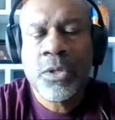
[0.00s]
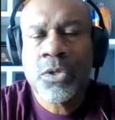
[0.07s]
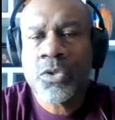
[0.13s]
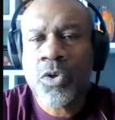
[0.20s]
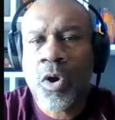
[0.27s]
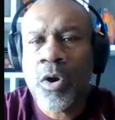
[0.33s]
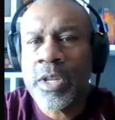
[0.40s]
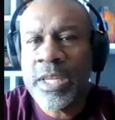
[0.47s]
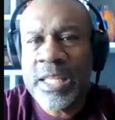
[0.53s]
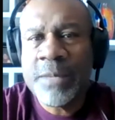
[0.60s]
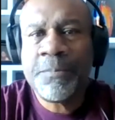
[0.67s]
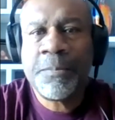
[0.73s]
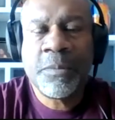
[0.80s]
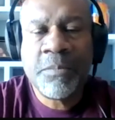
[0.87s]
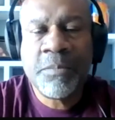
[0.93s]
started
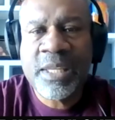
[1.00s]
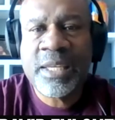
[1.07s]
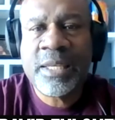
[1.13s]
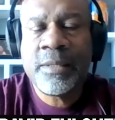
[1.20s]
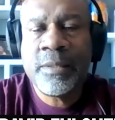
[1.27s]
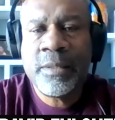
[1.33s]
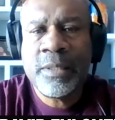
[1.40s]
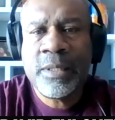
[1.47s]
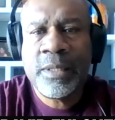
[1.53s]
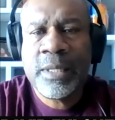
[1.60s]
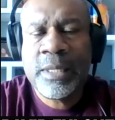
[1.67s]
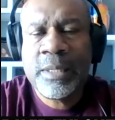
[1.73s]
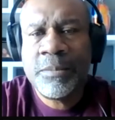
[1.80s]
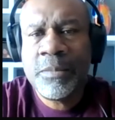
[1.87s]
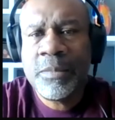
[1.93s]
implementing
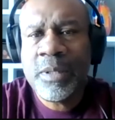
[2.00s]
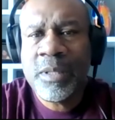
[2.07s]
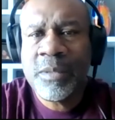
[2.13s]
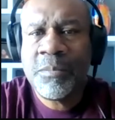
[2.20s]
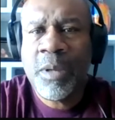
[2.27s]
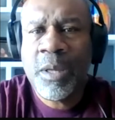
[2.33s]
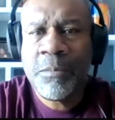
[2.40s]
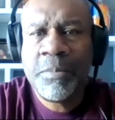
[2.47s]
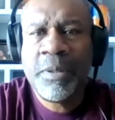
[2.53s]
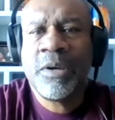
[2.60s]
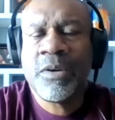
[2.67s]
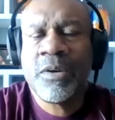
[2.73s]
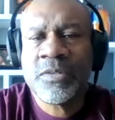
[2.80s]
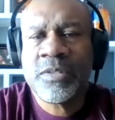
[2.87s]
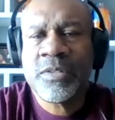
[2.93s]
a
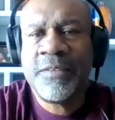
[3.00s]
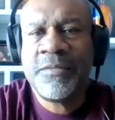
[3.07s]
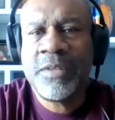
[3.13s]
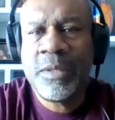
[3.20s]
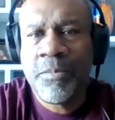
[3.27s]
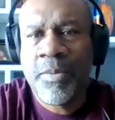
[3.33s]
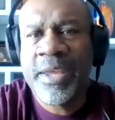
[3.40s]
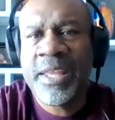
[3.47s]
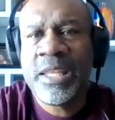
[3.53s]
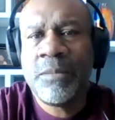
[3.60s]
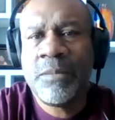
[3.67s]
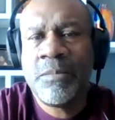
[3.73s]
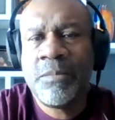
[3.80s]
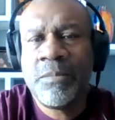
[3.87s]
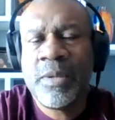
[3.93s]
bigger safety, bringing him
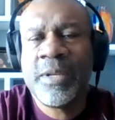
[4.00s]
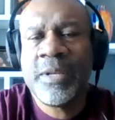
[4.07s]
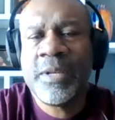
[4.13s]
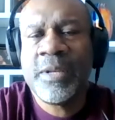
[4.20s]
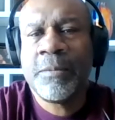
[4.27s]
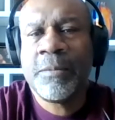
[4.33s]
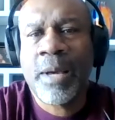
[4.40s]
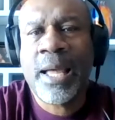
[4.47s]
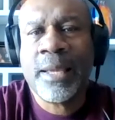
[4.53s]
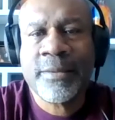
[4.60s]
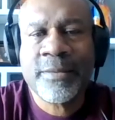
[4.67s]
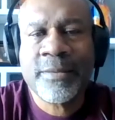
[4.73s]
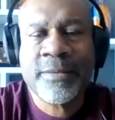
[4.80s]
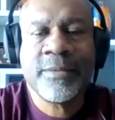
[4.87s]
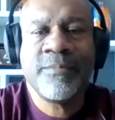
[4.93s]
in the box,
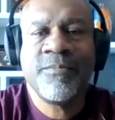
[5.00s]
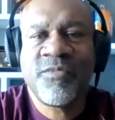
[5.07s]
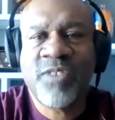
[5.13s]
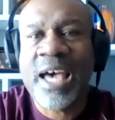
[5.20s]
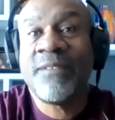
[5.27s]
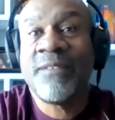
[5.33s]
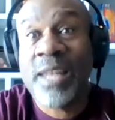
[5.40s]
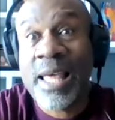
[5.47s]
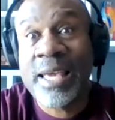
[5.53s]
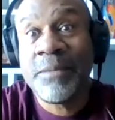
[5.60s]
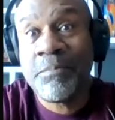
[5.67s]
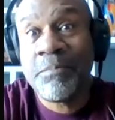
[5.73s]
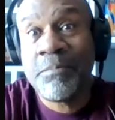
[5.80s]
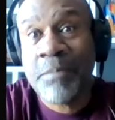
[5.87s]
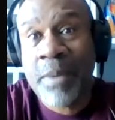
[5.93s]
5
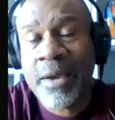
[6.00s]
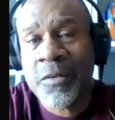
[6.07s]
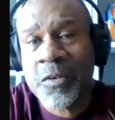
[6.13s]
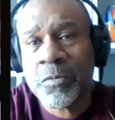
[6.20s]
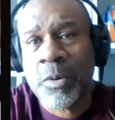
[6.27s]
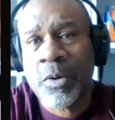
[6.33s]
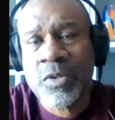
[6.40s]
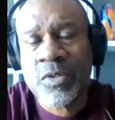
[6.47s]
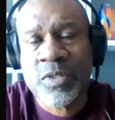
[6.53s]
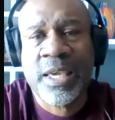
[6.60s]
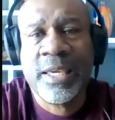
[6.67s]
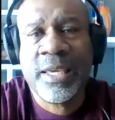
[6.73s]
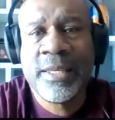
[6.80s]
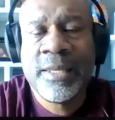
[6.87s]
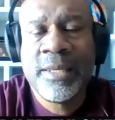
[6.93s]
linebackers per se,
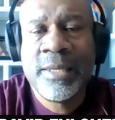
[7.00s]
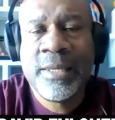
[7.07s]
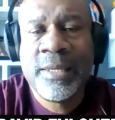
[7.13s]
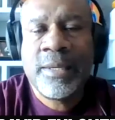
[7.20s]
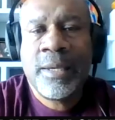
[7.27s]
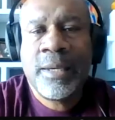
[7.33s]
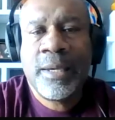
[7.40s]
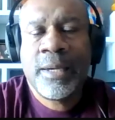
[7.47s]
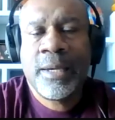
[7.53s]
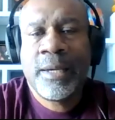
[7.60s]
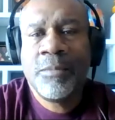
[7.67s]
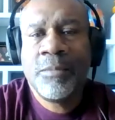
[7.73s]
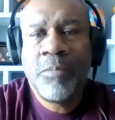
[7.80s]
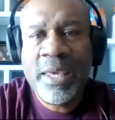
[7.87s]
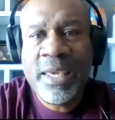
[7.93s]

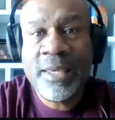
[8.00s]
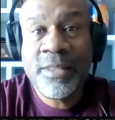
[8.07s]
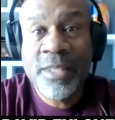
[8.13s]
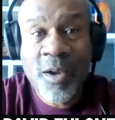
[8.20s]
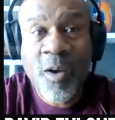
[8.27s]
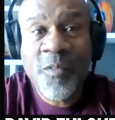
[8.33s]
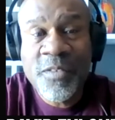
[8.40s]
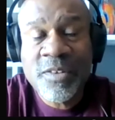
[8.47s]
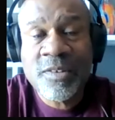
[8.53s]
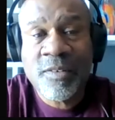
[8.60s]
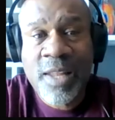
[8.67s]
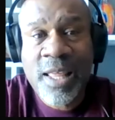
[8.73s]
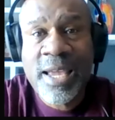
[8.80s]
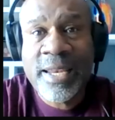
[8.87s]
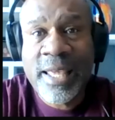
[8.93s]
making the offensive
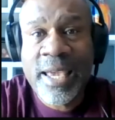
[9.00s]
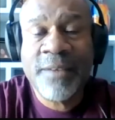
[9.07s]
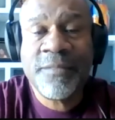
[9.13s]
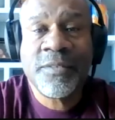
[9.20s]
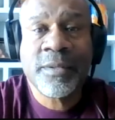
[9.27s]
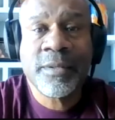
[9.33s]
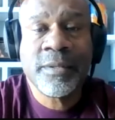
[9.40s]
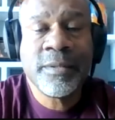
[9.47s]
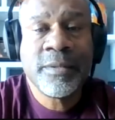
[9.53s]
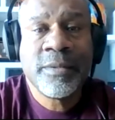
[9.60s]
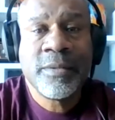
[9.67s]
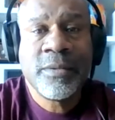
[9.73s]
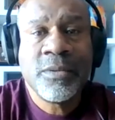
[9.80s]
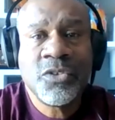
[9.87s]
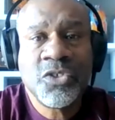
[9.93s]
line have to
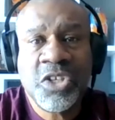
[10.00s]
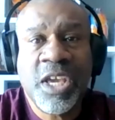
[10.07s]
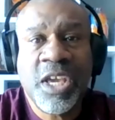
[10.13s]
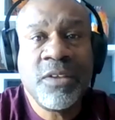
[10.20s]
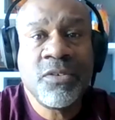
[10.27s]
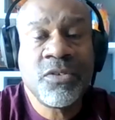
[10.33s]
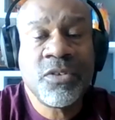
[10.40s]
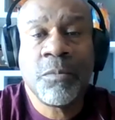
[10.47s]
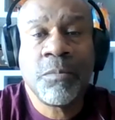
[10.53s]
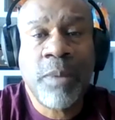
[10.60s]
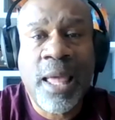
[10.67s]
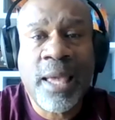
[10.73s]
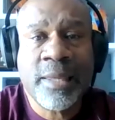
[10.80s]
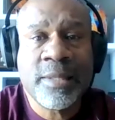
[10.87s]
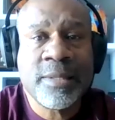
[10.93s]
change their
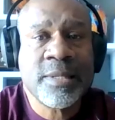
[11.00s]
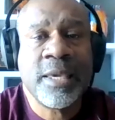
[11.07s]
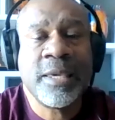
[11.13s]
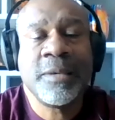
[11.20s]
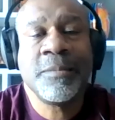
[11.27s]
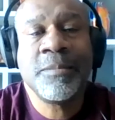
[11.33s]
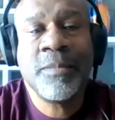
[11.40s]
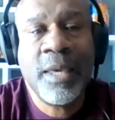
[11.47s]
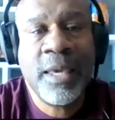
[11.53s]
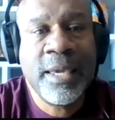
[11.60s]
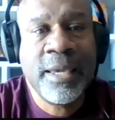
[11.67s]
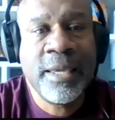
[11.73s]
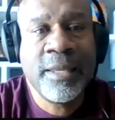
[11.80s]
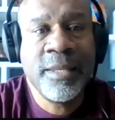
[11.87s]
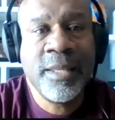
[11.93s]
blocking scheme.
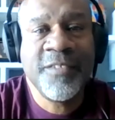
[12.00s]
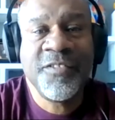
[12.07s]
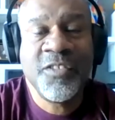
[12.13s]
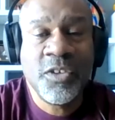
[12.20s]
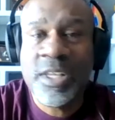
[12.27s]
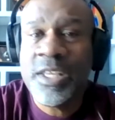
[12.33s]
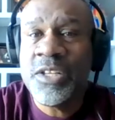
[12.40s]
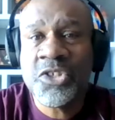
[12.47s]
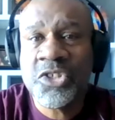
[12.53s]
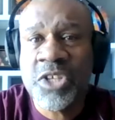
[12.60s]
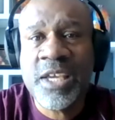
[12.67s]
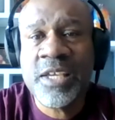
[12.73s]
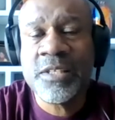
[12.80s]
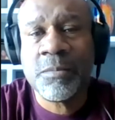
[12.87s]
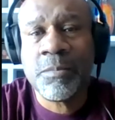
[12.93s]
And if you didn't
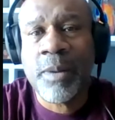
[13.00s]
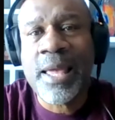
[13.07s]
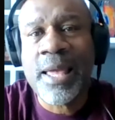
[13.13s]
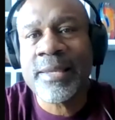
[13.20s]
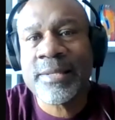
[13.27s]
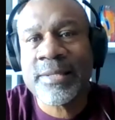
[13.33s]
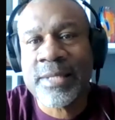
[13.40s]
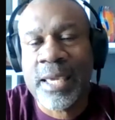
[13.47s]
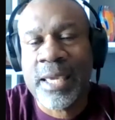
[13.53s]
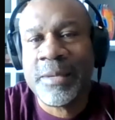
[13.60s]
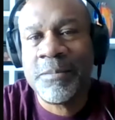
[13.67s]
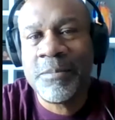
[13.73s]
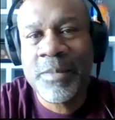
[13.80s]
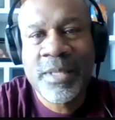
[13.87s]
change the blocking scheme,